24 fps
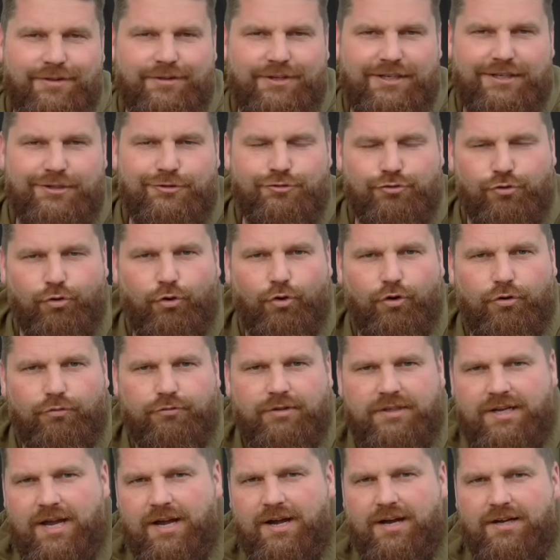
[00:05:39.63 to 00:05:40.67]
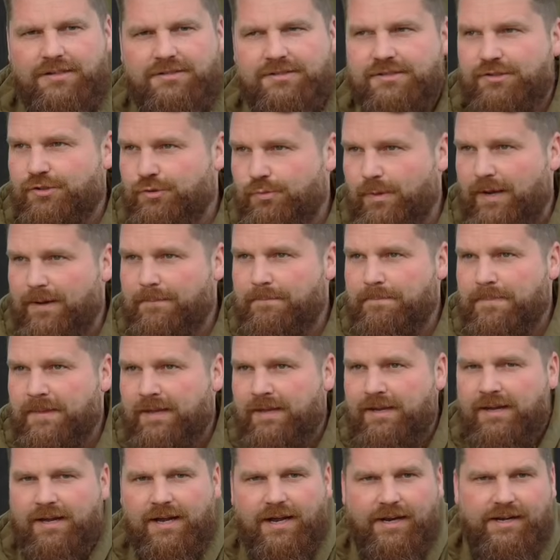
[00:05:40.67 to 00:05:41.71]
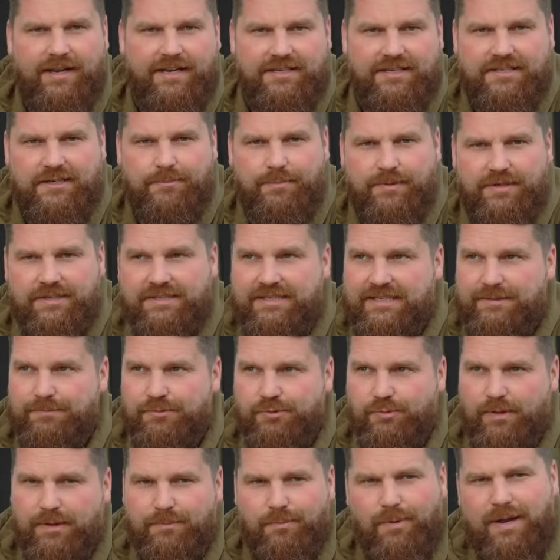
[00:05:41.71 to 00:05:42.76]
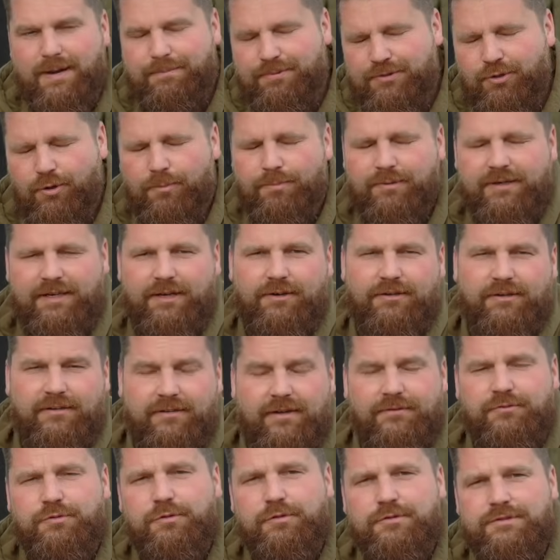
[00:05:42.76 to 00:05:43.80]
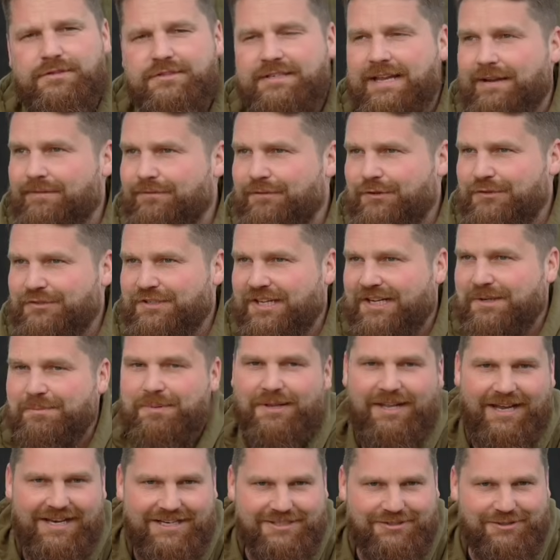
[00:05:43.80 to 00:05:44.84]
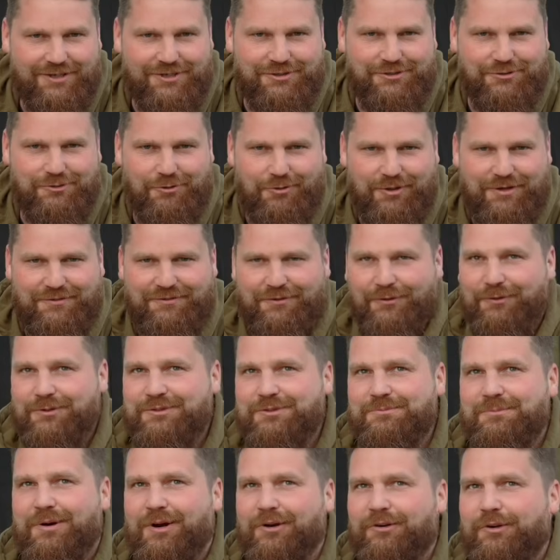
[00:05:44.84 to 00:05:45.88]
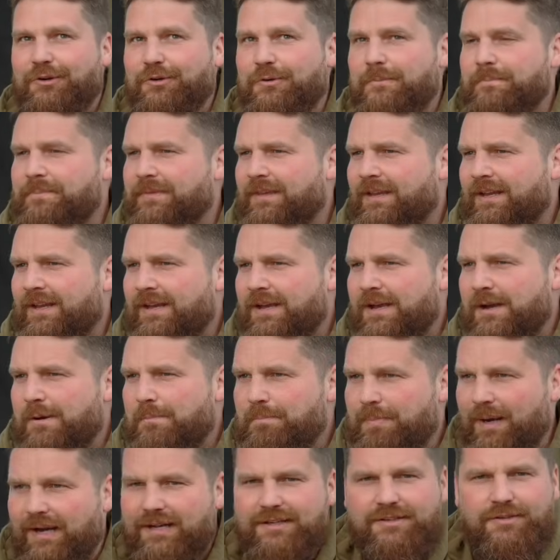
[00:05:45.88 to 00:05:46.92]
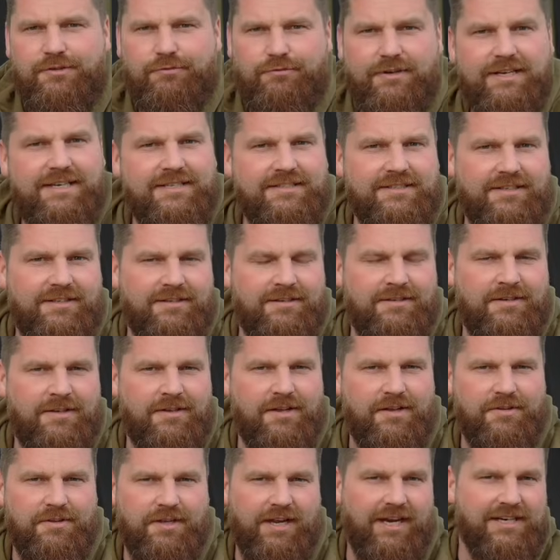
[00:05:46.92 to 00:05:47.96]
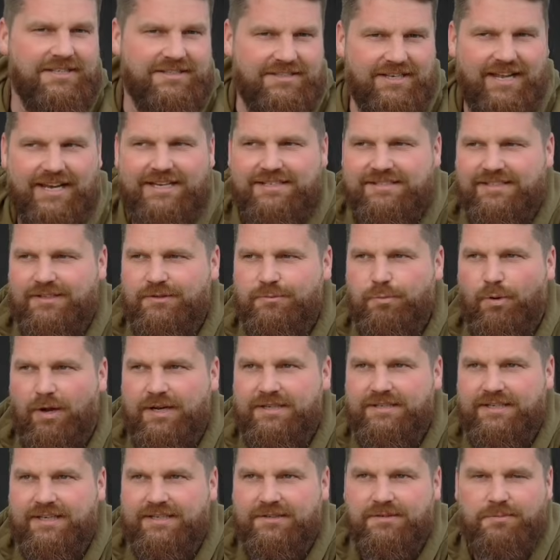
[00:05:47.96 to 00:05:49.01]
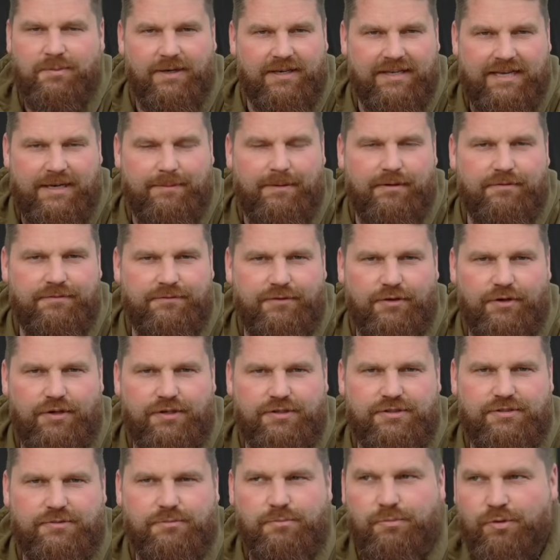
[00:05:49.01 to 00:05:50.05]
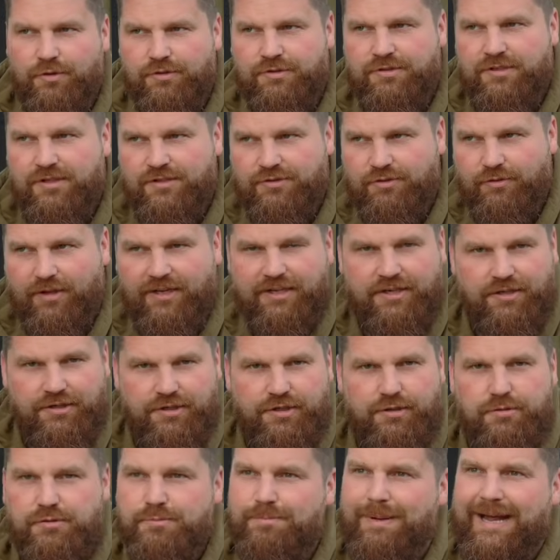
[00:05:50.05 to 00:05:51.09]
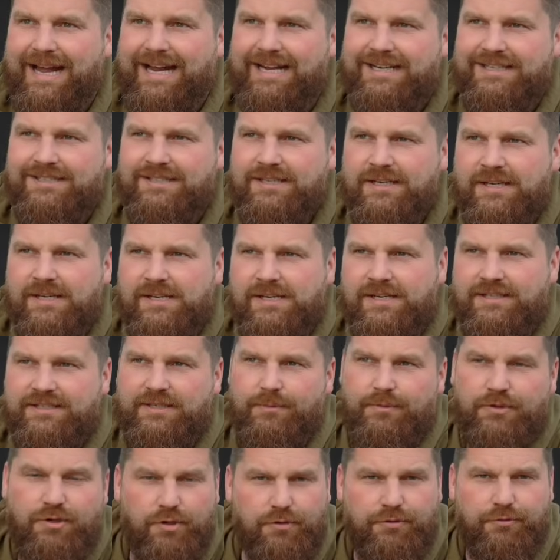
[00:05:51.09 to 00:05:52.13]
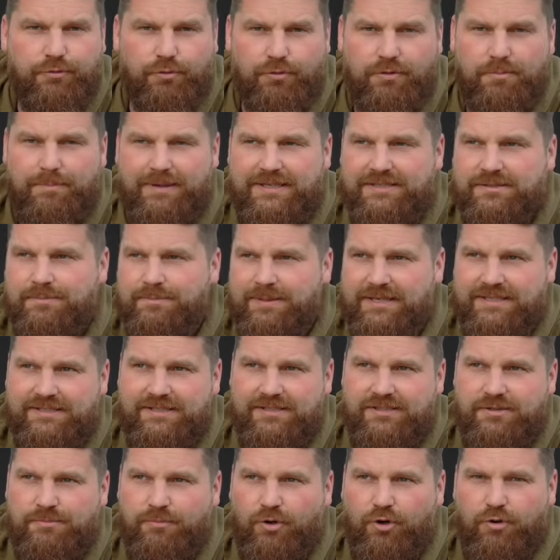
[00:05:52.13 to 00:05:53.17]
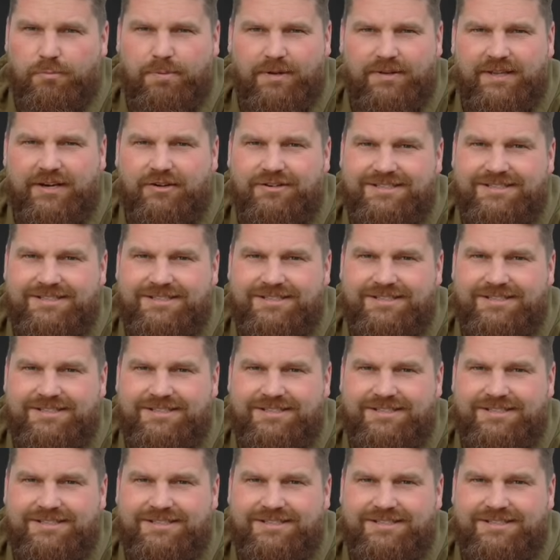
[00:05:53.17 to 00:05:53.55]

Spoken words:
the draw regards the swim and ended up in a deep swim where probably I'd have loved to use a 10-foot zig, but that is a story for tomorrow. But the reason that I selected what I did when I came out first was so I could use bags. I said we'll go through all the bits and pieces tomorrow, but they're